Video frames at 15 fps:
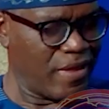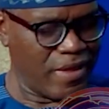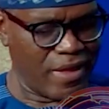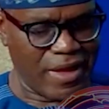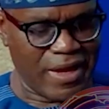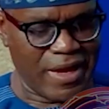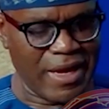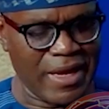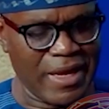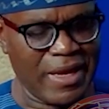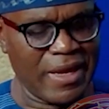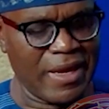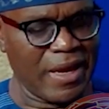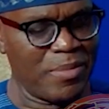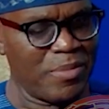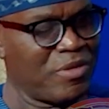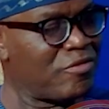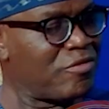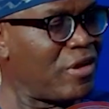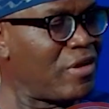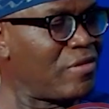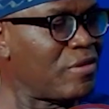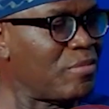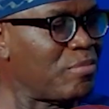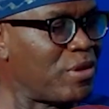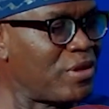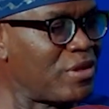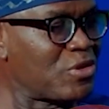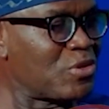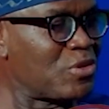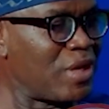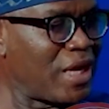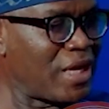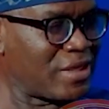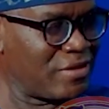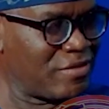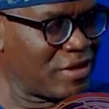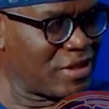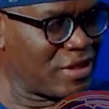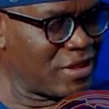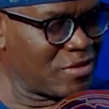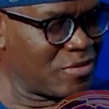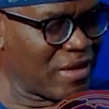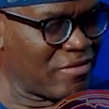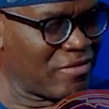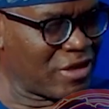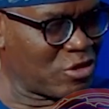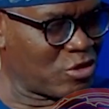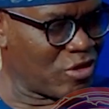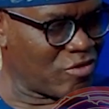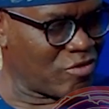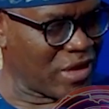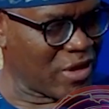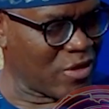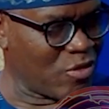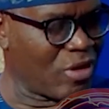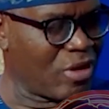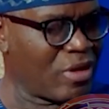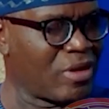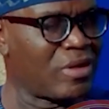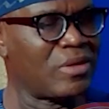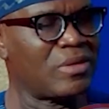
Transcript: I am involved in political activities by virtue of my work,